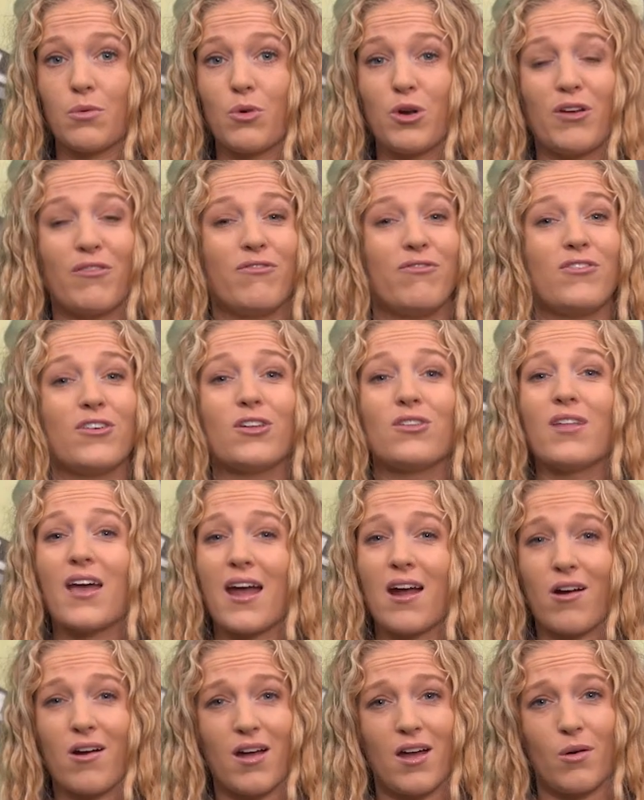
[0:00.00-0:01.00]
would have filled
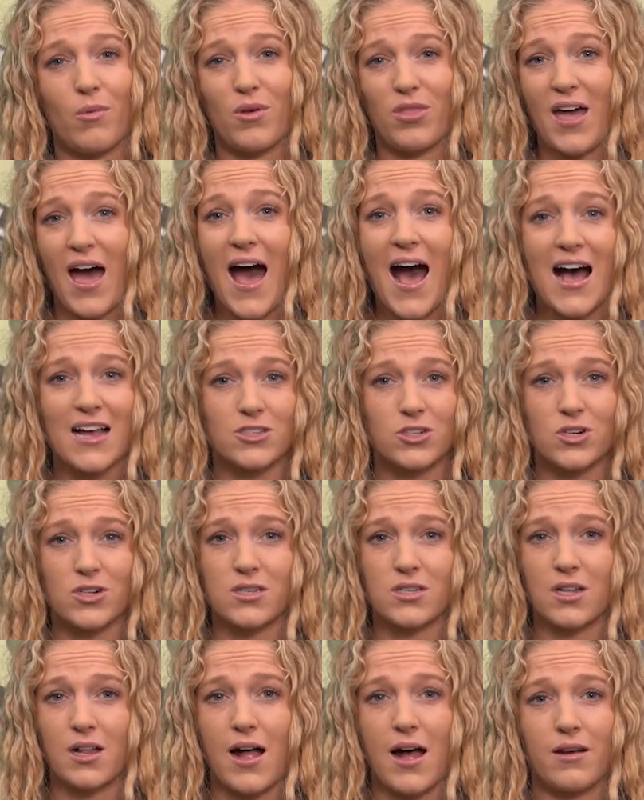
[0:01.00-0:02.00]
the area with a
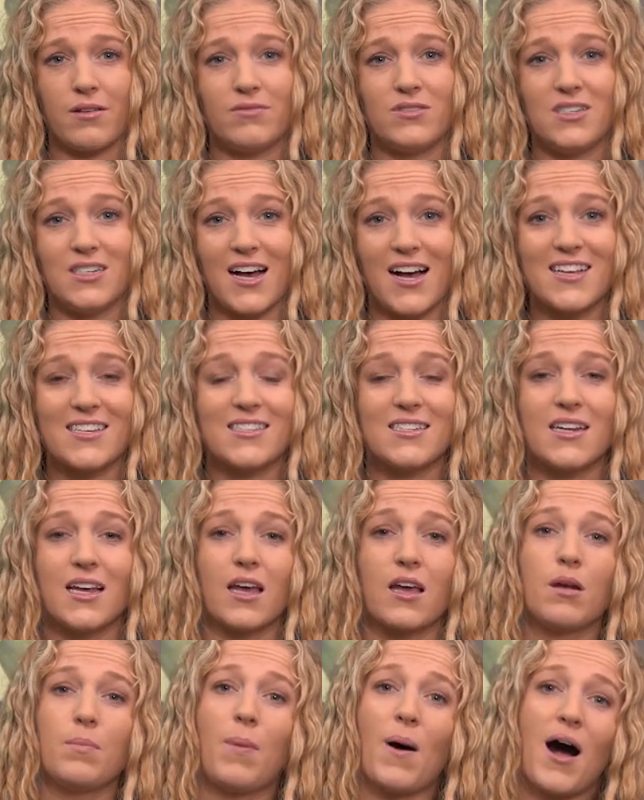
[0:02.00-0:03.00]
hazardous cloud of dust
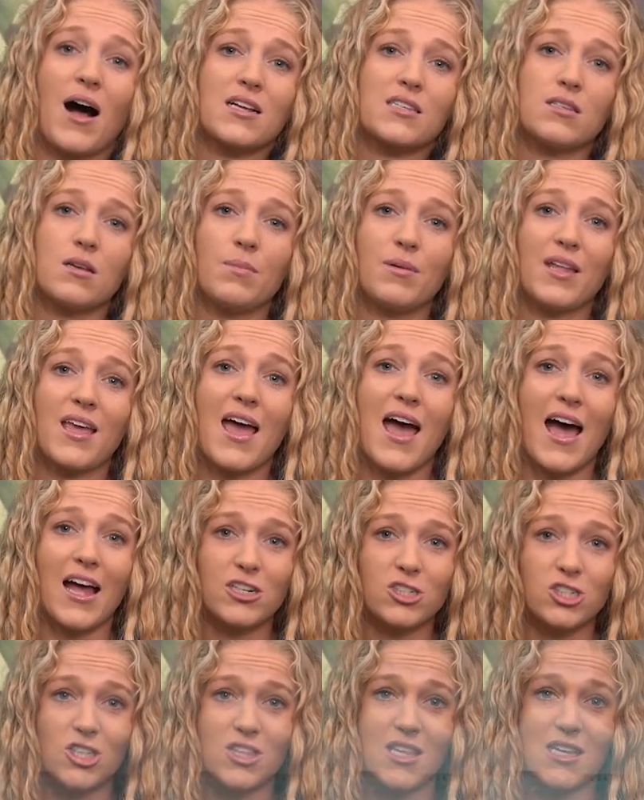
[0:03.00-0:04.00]
and could possibly
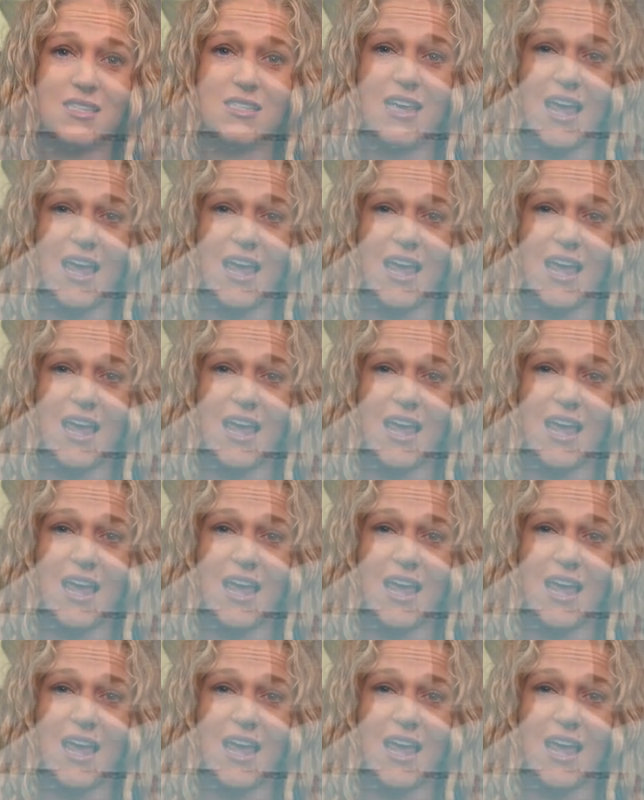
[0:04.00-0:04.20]
etch this